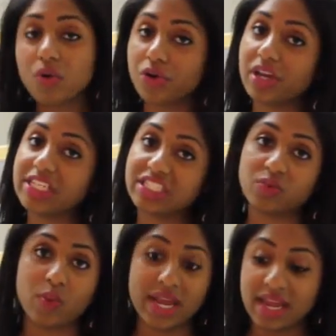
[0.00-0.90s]
or you can
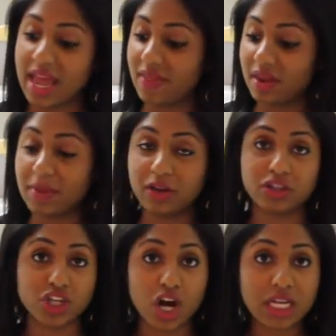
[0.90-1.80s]
just wait and then make
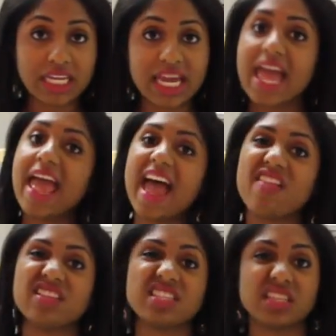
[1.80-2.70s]
your chocolate
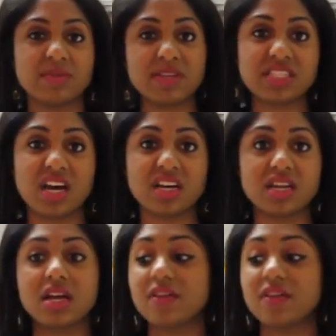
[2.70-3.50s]
and then set them aside.